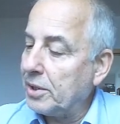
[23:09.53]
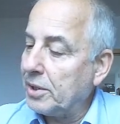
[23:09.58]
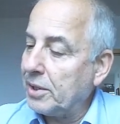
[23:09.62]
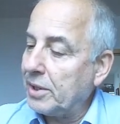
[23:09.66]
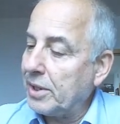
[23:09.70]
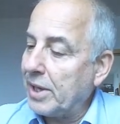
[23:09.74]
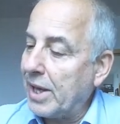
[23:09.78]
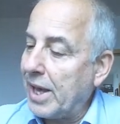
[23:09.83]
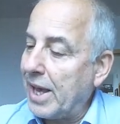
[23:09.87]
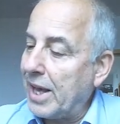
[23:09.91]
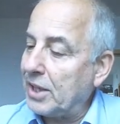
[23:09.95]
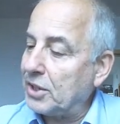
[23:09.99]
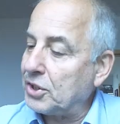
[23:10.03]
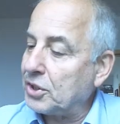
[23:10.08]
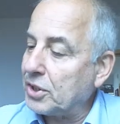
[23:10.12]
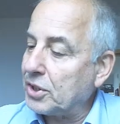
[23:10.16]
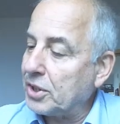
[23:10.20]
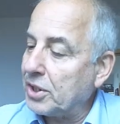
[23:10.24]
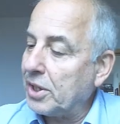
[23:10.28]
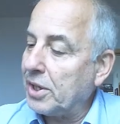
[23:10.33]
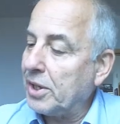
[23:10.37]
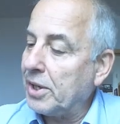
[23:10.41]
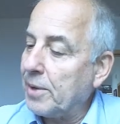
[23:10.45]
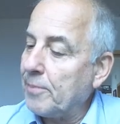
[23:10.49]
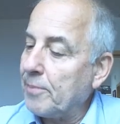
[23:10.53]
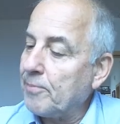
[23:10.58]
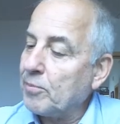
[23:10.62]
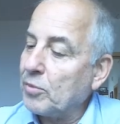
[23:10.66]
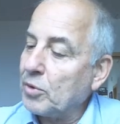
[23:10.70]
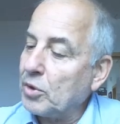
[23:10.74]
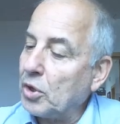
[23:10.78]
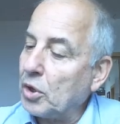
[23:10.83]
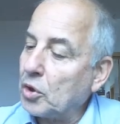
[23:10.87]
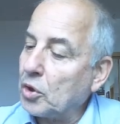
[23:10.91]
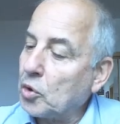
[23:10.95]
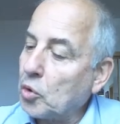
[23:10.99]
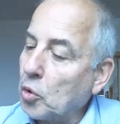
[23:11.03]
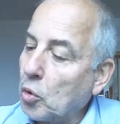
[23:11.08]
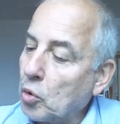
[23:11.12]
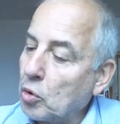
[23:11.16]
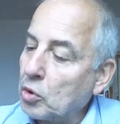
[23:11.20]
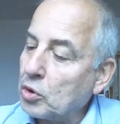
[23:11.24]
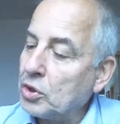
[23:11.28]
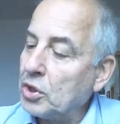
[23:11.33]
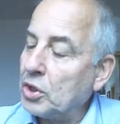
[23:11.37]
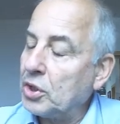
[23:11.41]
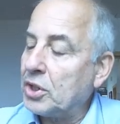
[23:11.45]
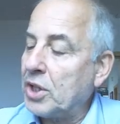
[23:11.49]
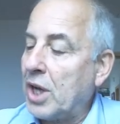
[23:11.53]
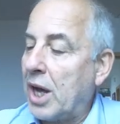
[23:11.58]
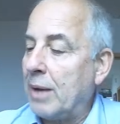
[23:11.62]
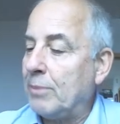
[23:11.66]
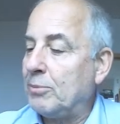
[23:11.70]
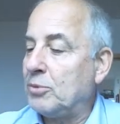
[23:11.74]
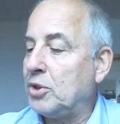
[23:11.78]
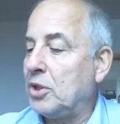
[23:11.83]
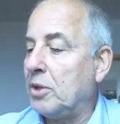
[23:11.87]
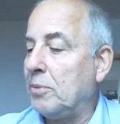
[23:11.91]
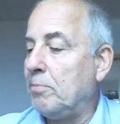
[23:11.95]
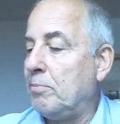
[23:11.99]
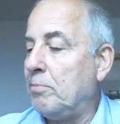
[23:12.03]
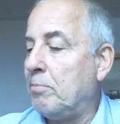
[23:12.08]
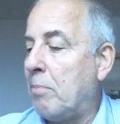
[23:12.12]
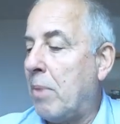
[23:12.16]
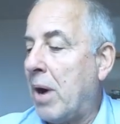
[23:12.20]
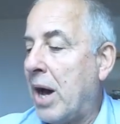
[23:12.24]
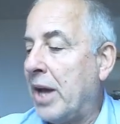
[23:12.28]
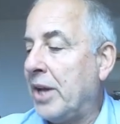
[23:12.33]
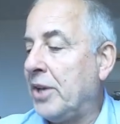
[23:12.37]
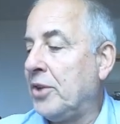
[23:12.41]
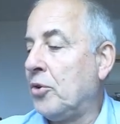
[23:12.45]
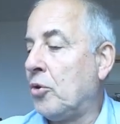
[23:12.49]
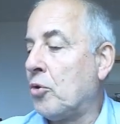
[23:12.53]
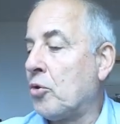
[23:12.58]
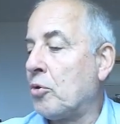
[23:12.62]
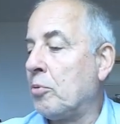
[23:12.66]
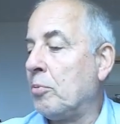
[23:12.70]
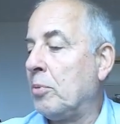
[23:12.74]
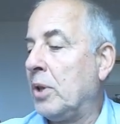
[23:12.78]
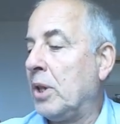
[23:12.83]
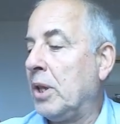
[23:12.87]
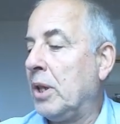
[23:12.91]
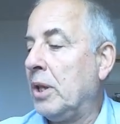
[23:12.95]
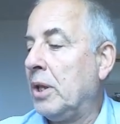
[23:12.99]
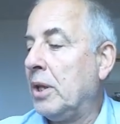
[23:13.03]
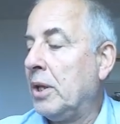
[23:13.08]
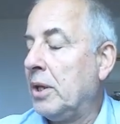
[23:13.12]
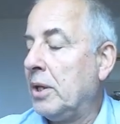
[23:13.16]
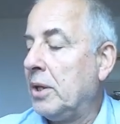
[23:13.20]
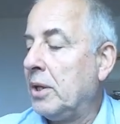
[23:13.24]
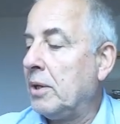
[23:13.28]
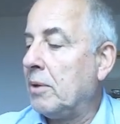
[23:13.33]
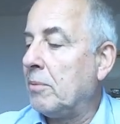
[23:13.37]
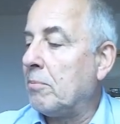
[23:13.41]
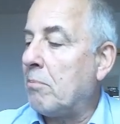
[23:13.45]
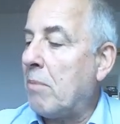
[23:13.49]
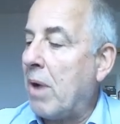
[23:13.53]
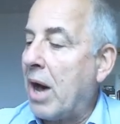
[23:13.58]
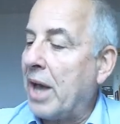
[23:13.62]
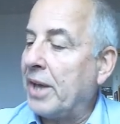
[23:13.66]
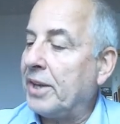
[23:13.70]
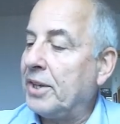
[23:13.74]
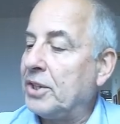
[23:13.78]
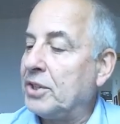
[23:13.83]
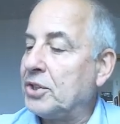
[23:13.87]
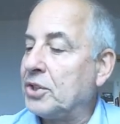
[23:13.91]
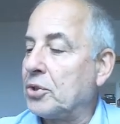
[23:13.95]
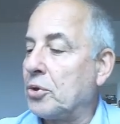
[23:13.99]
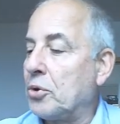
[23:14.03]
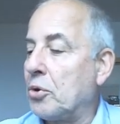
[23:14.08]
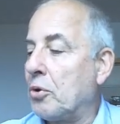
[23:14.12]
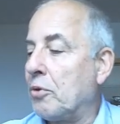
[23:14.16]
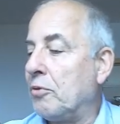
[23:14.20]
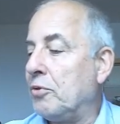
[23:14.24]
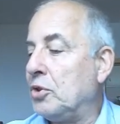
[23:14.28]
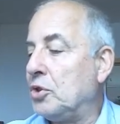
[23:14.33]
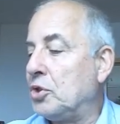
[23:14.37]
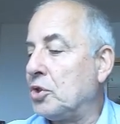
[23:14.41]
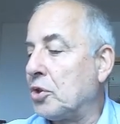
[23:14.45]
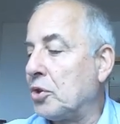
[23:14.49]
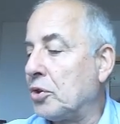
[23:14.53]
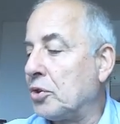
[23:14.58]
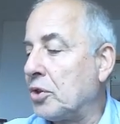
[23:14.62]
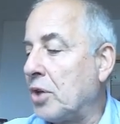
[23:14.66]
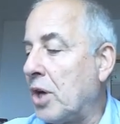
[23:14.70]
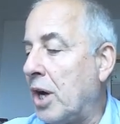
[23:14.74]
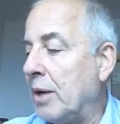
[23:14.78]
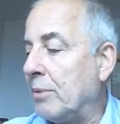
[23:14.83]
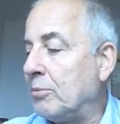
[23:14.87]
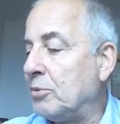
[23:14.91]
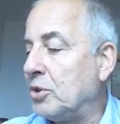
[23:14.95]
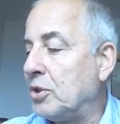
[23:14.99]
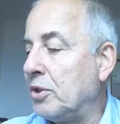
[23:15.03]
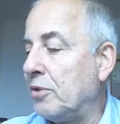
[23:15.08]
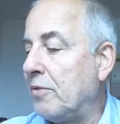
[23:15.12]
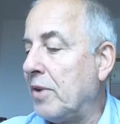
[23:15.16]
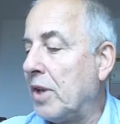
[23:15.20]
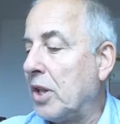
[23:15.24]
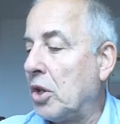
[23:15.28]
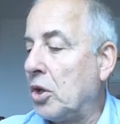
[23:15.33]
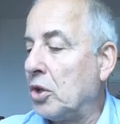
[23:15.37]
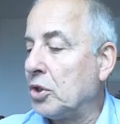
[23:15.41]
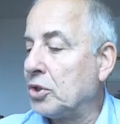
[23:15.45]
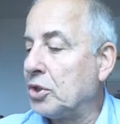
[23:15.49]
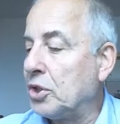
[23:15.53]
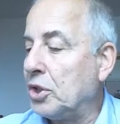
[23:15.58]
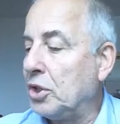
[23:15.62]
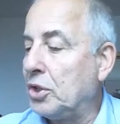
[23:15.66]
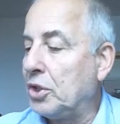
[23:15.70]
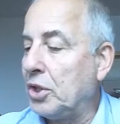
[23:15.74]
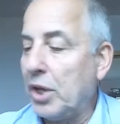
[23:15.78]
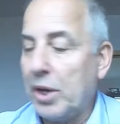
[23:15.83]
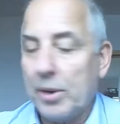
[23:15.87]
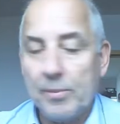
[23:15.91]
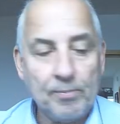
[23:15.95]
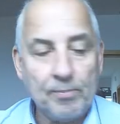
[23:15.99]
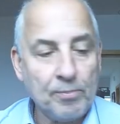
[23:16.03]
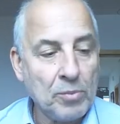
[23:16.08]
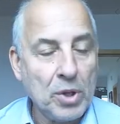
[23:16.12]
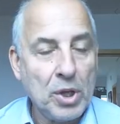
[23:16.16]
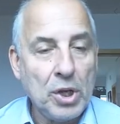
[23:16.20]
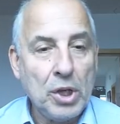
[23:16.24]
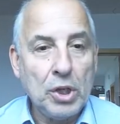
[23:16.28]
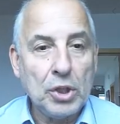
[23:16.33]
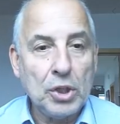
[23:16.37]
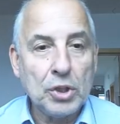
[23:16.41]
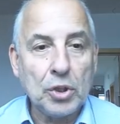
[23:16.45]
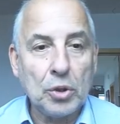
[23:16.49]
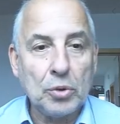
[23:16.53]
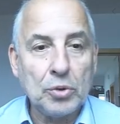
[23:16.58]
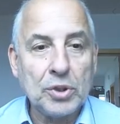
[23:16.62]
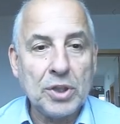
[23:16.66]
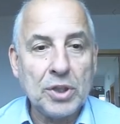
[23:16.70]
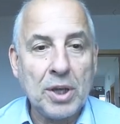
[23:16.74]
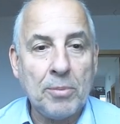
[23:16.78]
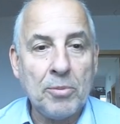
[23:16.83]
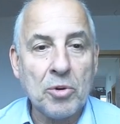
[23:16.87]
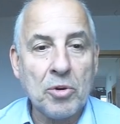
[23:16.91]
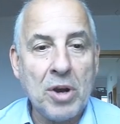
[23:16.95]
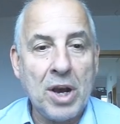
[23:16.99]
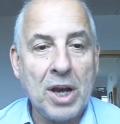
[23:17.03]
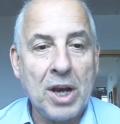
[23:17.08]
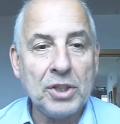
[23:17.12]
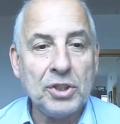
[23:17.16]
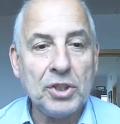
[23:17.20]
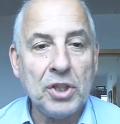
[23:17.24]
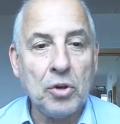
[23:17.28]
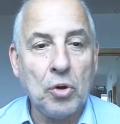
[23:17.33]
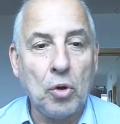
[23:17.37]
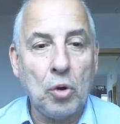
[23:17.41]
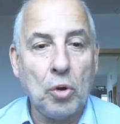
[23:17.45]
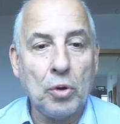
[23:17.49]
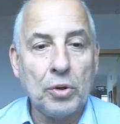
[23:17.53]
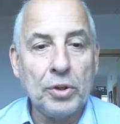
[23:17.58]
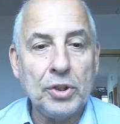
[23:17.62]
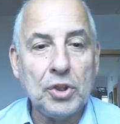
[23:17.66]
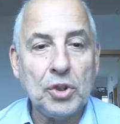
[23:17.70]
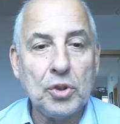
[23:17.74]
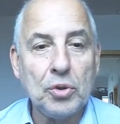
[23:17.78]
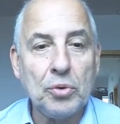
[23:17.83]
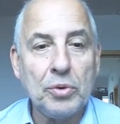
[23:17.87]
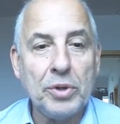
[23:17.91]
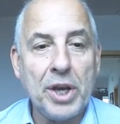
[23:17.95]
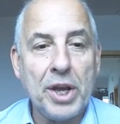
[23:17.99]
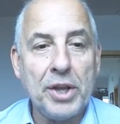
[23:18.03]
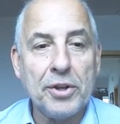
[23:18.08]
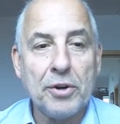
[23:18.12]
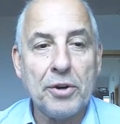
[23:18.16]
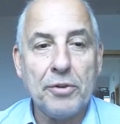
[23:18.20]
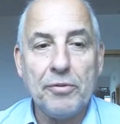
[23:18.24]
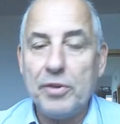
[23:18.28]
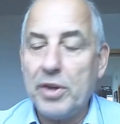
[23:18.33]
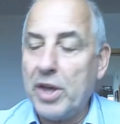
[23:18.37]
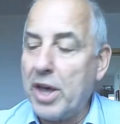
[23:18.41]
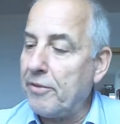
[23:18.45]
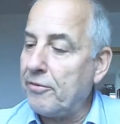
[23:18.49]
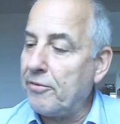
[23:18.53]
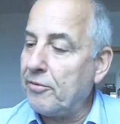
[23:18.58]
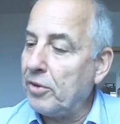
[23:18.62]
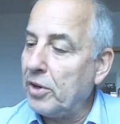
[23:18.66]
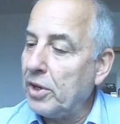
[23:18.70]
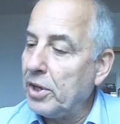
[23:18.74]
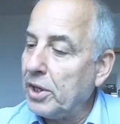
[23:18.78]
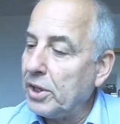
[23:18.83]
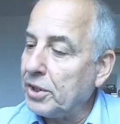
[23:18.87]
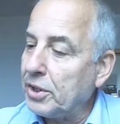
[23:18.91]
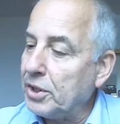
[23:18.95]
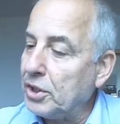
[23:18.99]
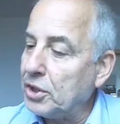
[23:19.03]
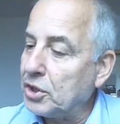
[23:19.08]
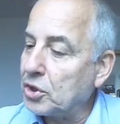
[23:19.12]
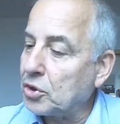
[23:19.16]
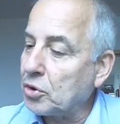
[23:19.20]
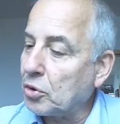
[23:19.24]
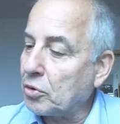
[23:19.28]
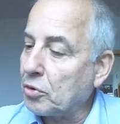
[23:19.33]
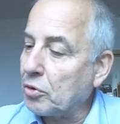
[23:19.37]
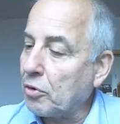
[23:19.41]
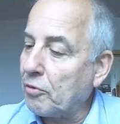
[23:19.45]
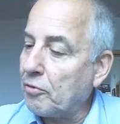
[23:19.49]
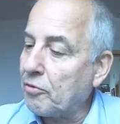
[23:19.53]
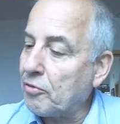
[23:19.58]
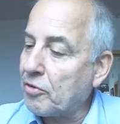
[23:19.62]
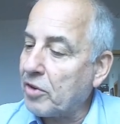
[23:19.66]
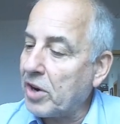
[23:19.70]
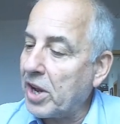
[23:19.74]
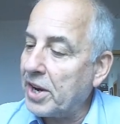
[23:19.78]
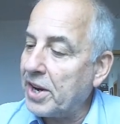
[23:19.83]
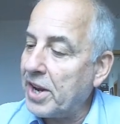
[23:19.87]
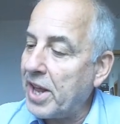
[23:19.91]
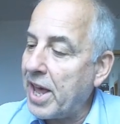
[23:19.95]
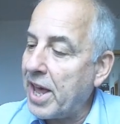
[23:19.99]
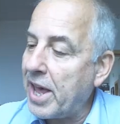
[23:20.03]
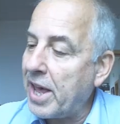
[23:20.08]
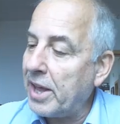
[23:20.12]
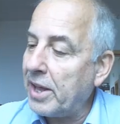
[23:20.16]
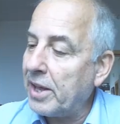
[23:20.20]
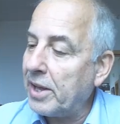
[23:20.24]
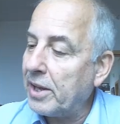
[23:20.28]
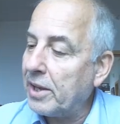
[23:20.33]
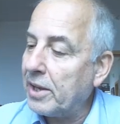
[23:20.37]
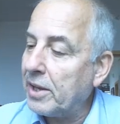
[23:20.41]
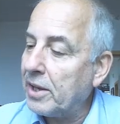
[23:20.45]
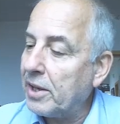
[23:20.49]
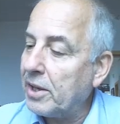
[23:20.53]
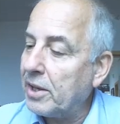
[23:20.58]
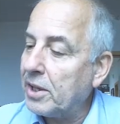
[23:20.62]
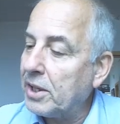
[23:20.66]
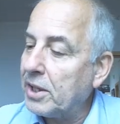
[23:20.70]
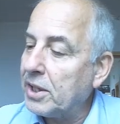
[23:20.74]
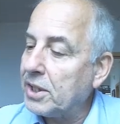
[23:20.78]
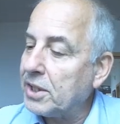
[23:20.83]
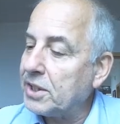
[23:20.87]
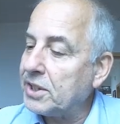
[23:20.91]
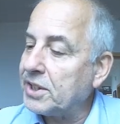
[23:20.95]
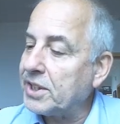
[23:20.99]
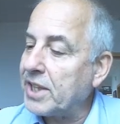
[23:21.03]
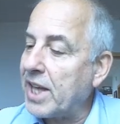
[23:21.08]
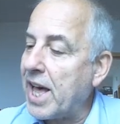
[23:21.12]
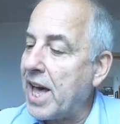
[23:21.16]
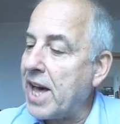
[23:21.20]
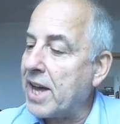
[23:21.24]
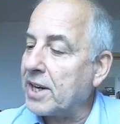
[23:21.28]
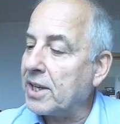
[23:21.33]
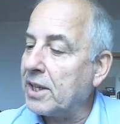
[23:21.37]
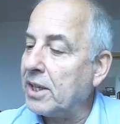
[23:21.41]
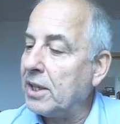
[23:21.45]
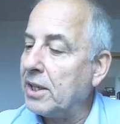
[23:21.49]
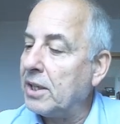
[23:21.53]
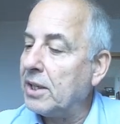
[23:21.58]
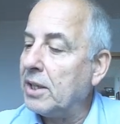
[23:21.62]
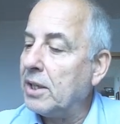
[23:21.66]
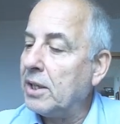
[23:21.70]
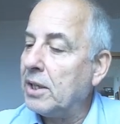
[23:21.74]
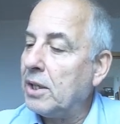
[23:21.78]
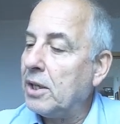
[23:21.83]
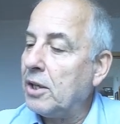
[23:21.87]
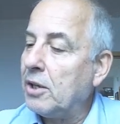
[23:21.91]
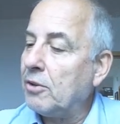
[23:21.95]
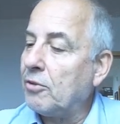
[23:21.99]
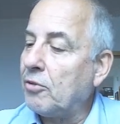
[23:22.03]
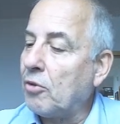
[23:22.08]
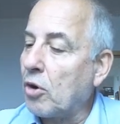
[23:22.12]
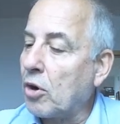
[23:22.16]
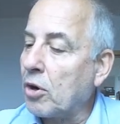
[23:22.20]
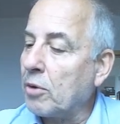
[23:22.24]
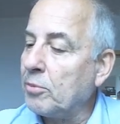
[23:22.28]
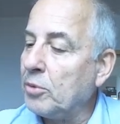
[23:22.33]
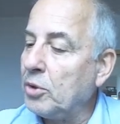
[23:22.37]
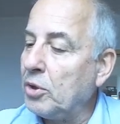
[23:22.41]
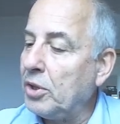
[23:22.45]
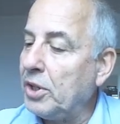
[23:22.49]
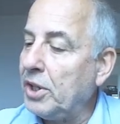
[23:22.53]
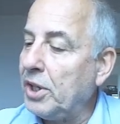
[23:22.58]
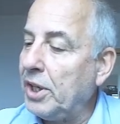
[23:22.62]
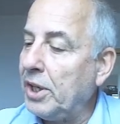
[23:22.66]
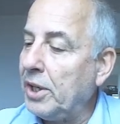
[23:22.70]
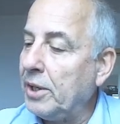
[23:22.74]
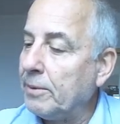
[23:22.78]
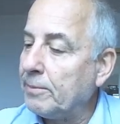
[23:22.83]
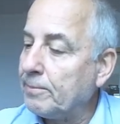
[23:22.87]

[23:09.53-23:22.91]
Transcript: as the torsion times the binormal minus curvature times the velocity. So summarizing all this together, we have this sort of Frenet-Serre formulae,